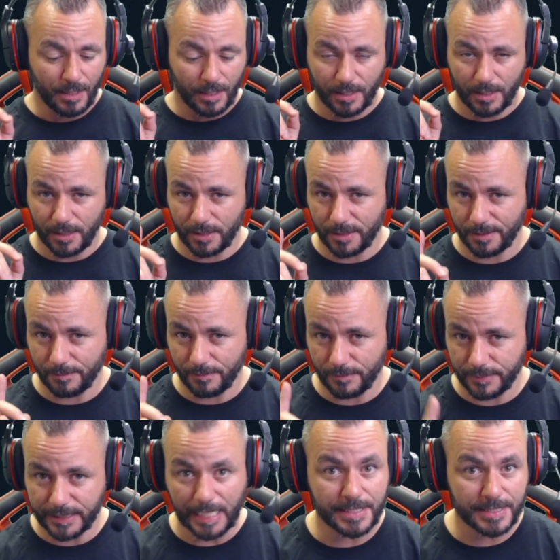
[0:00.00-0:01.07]

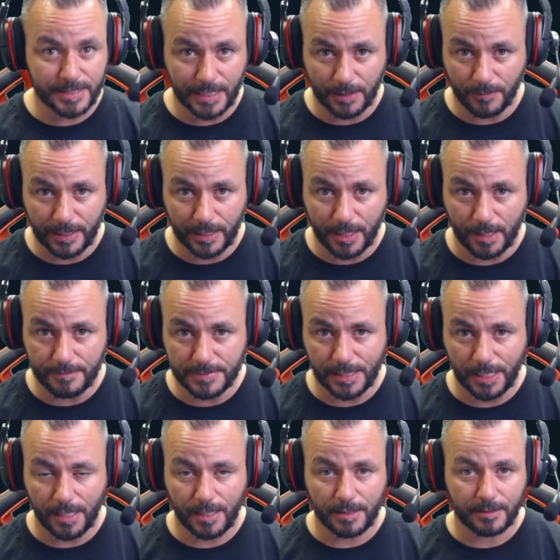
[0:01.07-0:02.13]
Dead Stick when it comes
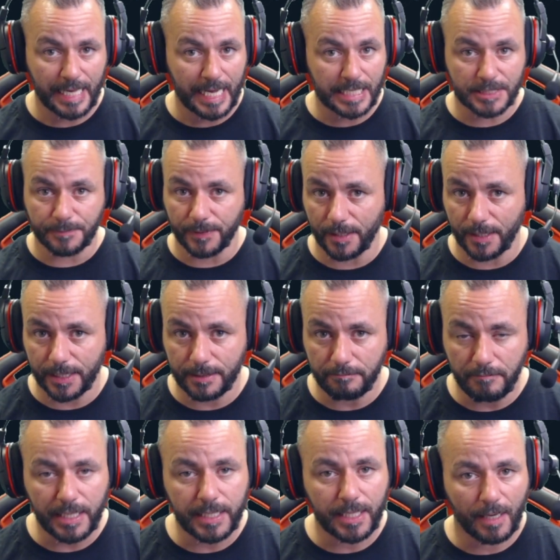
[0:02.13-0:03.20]
out, X-Plane,
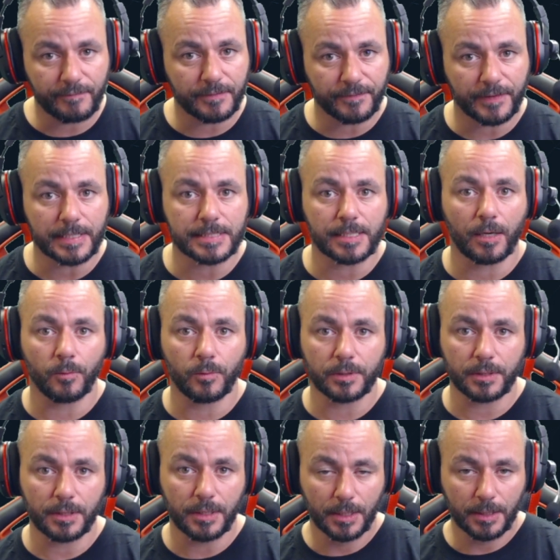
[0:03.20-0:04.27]
many other things that I want to